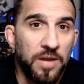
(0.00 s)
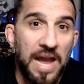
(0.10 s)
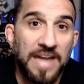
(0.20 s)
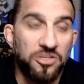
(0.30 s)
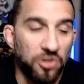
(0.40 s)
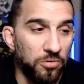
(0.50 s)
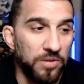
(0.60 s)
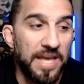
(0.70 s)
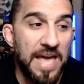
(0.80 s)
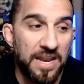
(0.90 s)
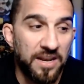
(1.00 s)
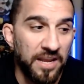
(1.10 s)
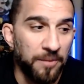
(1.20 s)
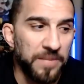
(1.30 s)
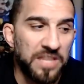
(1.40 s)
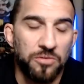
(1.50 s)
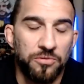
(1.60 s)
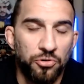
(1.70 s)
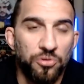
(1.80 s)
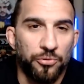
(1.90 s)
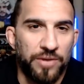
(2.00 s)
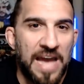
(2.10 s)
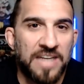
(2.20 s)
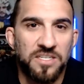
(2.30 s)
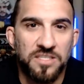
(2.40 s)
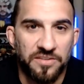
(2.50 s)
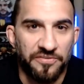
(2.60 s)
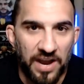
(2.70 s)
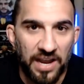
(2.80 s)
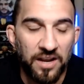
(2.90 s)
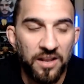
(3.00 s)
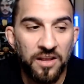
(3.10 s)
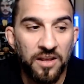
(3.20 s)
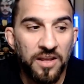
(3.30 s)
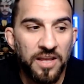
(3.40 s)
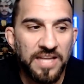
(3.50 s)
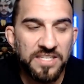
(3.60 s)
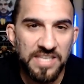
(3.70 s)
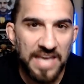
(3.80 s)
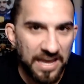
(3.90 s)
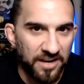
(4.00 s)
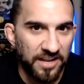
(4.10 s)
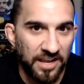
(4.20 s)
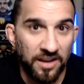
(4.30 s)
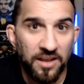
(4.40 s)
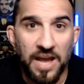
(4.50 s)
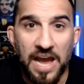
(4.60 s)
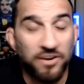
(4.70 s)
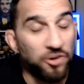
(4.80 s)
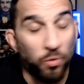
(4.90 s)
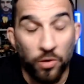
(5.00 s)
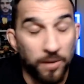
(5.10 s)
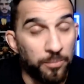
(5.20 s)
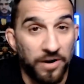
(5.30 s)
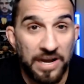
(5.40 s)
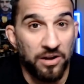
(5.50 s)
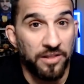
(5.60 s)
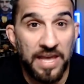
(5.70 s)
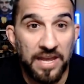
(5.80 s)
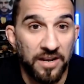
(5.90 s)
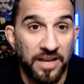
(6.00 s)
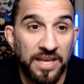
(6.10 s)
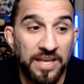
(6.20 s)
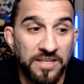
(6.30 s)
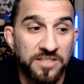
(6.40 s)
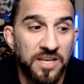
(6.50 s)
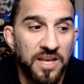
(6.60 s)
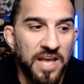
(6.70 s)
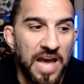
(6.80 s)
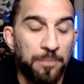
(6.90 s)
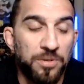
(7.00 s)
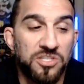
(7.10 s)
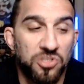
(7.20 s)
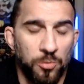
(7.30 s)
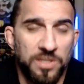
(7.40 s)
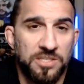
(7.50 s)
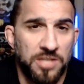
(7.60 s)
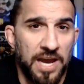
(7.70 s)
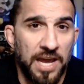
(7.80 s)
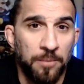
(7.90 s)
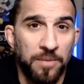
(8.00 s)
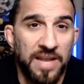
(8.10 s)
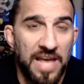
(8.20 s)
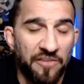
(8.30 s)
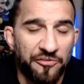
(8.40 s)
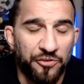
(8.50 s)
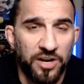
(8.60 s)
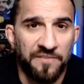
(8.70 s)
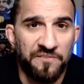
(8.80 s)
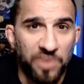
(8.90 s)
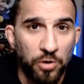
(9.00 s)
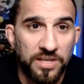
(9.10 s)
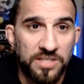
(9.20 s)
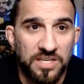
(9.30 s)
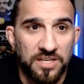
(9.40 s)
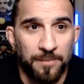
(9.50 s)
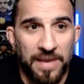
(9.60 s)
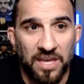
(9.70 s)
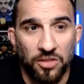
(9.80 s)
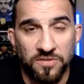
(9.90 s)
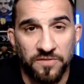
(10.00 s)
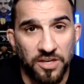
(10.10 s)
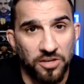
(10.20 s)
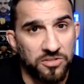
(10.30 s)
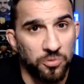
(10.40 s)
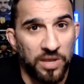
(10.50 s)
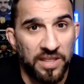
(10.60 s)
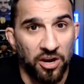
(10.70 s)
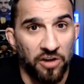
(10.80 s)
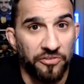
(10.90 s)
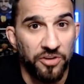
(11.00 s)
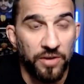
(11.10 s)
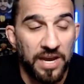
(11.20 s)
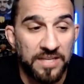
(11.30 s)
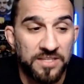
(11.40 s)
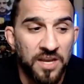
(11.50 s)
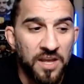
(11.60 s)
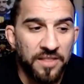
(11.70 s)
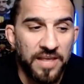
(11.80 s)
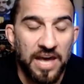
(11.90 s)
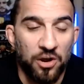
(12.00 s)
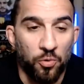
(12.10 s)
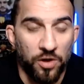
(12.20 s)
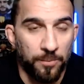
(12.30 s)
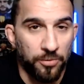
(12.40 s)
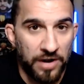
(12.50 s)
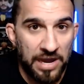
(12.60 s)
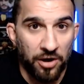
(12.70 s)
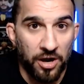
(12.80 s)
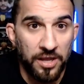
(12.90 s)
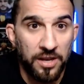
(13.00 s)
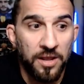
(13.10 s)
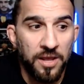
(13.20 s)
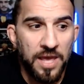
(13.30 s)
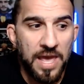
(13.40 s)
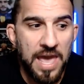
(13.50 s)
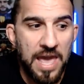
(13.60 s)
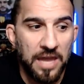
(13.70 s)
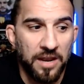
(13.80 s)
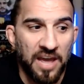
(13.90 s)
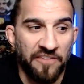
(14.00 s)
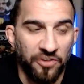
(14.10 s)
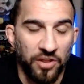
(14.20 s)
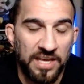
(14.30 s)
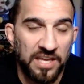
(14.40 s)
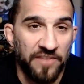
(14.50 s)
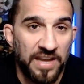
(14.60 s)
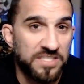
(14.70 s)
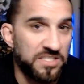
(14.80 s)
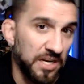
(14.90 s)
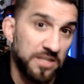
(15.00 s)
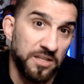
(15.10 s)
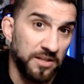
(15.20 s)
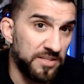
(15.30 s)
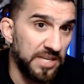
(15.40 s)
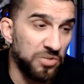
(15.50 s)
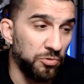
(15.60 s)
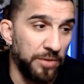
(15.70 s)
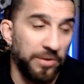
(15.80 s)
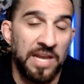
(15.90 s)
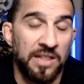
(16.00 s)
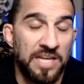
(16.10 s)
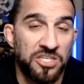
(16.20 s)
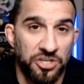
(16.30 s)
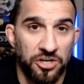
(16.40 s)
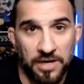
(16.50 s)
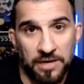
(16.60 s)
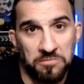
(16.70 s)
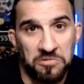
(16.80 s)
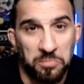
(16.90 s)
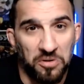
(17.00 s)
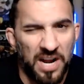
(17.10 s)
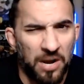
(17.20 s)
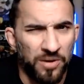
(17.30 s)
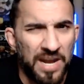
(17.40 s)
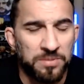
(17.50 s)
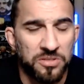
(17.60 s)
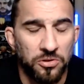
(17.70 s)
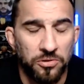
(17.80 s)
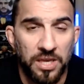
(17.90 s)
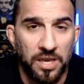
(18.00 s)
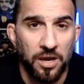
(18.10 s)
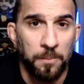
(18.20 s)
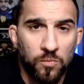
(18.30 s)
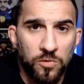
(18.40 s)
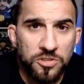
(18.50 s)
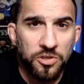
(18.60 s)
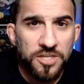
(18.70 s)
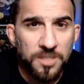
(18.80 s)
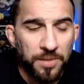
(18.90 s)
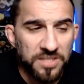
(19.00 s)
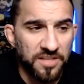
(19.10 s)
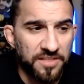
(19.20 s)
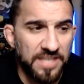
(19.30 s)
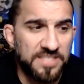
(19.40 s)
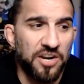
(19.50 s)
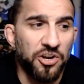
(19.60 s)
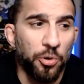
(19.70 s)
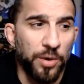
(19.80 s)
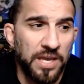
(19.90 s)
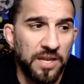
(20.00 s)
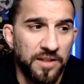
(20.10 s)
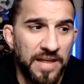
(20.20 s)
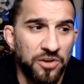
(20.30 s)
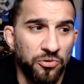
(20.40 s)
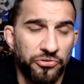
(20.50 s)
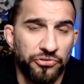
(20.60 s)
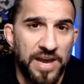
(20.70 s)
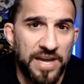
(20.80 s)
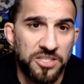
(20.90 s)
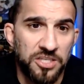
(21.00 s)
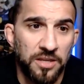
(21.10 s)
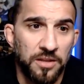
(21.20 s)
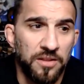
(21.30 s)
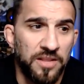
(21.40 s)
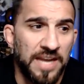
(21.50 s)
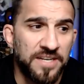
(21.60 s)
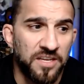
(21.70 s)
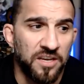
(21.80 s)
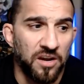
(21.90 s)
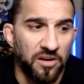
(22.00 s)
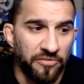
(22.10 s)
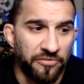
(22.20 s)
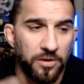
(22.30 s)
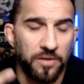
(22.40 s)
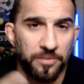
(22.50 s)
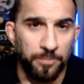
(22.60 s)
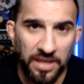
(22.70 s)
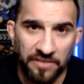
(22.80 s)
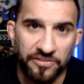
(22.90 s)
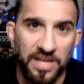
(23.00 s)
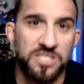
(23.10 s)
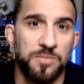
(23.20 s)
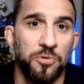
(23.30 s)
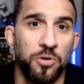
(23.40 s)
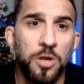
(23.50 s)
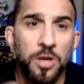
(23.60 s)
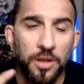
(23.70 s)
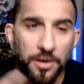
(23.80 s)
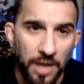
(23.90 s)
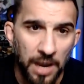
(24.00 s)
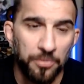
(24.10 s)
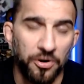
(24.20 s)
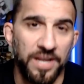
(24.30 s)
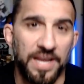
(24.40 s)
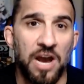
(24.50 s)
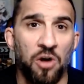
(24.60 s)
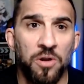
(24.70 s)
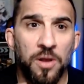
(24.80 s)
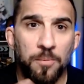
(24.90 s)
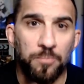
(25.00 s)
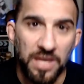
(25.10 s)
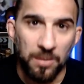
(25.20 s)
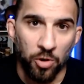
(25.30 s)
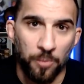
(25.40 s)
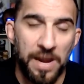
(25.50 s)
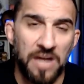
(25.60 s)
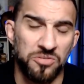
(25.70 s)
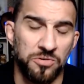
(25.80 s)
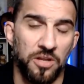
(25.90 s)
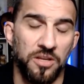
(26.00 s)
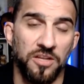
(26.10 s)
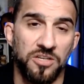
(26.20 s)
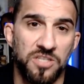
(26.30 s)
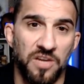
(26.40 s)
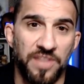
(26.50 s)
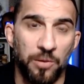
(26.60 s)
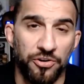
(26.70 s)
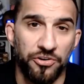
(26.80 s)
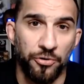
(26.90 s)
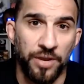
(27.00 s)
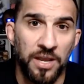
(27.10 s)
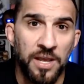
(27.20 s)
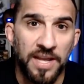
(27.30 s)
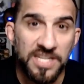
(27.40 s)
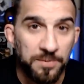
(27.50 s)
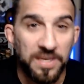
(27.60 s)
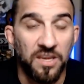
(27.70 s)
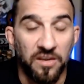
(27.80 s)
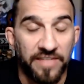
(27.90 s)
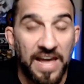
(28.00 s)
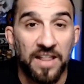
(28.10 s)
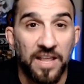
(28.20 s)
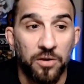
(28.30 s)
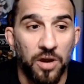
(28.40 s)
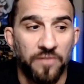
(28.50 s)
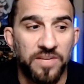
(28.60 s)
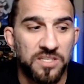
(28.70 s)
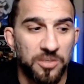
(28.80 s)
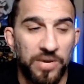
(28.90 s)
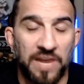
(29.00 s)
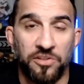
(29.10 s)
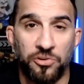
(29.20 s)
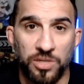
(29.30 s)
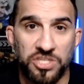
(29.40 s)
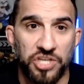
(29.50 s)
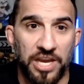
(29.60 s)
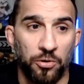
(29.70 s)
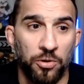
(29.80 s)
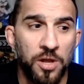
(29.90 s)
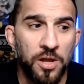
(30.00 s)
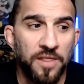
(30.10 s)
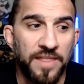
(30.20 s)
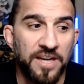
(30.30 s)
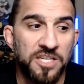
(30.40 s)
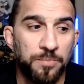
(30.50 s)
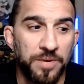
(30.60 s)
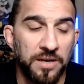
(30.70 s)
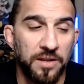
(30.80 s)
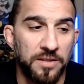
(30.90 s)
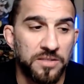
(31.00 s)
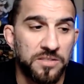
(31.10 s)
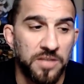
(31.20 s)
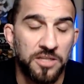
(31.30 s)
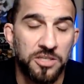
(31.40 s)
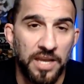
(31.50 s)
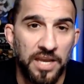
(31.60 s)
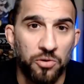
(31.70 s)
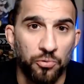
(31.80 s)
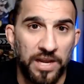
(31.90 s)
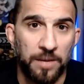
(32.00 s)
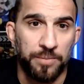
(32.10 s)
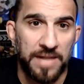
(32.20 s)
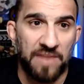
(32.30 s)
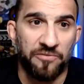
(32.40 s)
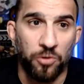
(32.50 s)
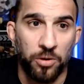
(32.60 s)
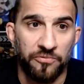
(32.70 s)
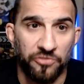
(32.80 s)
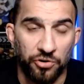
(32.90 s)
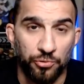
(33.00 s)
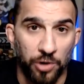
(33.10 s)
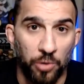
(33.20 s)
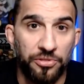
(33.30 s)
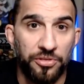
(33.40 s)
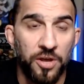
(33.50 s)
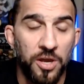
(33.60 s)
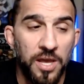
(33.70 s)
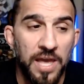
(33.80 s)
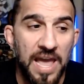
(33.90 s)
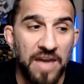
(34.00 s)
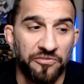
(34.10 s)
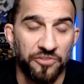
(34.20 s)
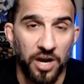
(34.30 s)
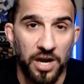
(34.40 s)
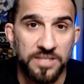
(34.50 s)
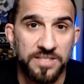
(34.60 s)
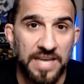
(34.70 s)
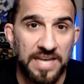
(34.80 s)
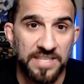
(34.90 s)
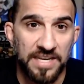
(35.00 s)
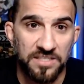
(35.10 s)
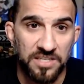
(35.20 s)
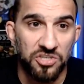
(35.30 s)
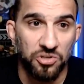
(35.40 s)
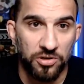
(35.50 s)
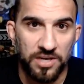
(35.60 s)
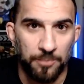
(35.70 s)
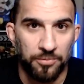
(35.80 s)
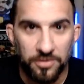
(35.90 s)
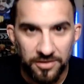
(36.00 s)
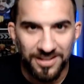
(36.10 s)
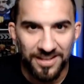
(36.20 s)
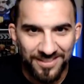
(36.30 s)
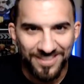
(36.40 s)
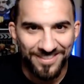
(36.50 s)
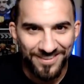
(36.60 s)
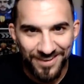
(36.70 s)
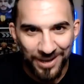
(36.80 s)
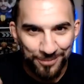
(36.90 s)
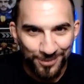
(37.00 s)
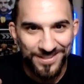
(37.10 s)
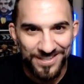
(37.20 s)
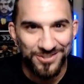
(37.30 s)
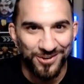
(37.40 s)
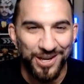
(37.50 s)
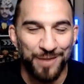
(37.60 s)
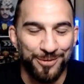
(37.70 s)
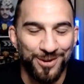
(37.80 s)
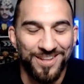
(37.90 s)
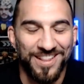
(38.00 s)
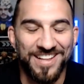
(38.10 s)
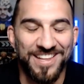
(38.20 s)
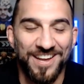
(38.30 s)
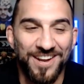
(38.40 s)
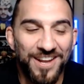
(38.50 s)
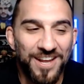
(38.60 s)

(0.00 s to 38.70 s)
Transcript: I don't like editing, like, the, doing the reactions is fine. It's the editing. I don't want to burn out on the editing. It is. I put so much time and effort and focus into making those videos the way they are for you guys that I don't want to burn out on it. And I feel like if I stuck to the schedule that we had last year, the burnout would absolutely come. So there's a bunch of things that are going into that new strategy. The idea of being flexible, not burning out, being more balanced with all the other stuff that we're doing. And speaking of that, like obviously we have the Twitch channel. That has been such a great platform for growth and for us as a digital couple. You know, like couple, digital couple. You like that?